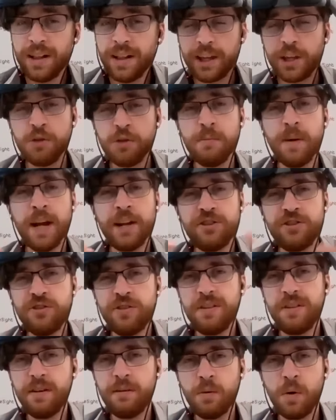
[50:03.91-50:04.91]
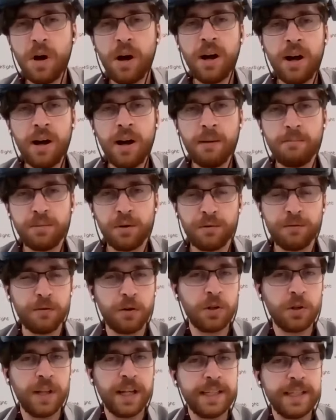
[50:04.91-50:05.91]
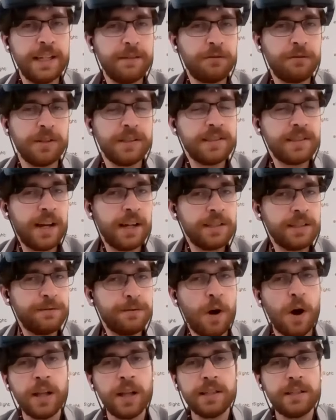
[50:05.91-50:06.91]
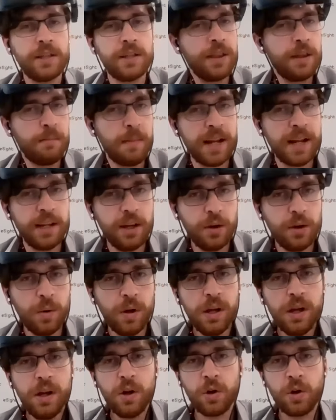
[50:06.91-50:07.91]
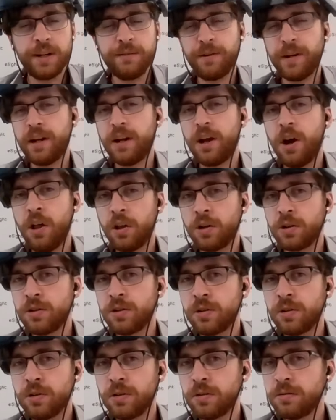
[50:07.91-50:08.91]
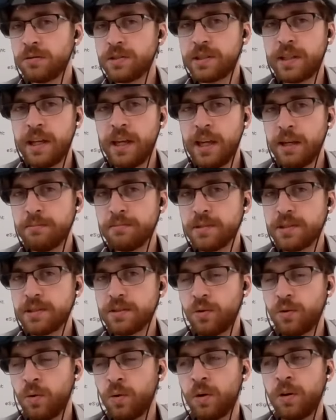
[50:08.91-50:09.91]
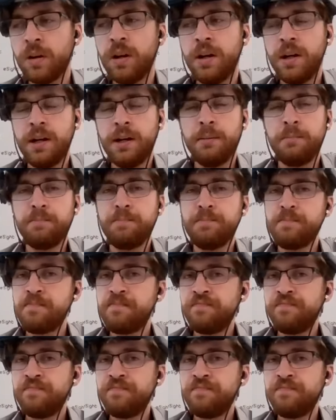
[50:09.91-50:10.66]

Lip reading: Like you might prefer like different size fonts on the menu, or different color schemes, or